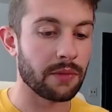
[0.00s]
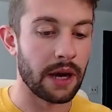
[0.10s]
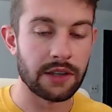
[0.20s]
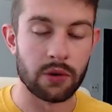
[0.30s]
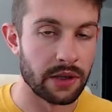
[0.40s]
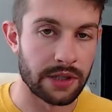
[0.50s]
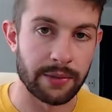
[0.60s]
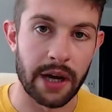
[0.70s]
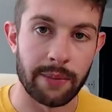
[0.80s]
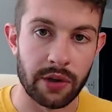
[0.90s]
It's the one-stop
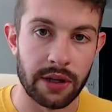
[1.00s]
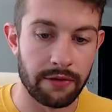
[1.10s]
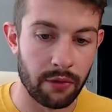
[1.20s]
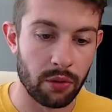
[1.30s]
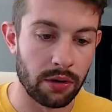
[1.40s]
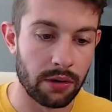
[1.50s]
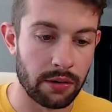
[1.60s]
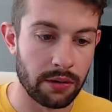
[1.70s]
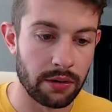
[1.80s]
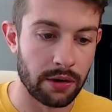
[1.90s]
shop you need for
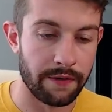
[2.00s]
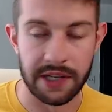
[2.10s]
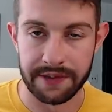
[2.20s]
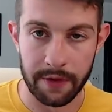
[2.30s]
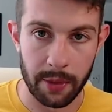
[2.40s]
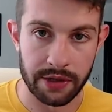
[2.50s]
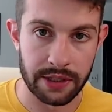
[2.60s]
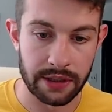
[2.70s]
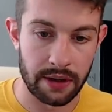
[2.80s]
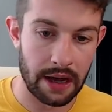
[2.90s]
your fantasy football season.